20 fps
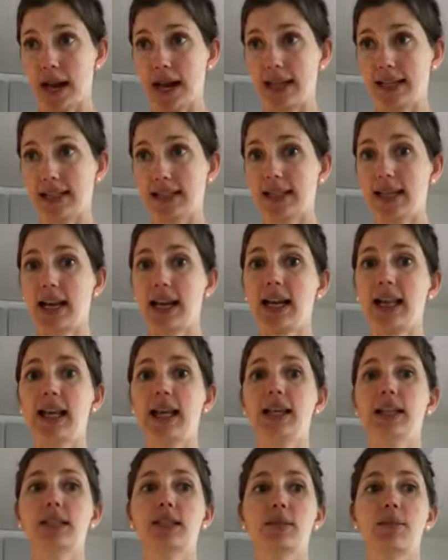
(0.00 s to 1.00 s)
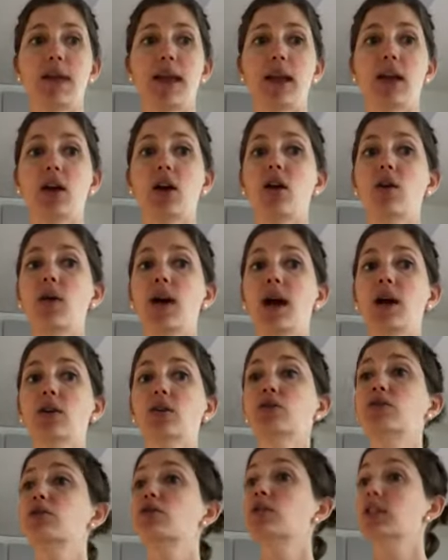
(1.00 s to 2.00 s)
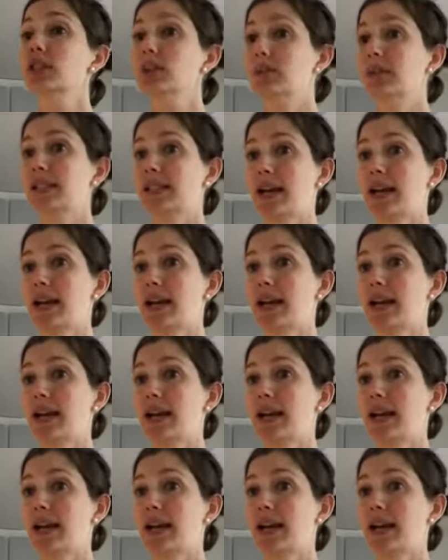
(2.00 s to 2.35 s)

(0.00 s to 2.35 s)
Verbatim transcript: eggs that I like to make around Christmas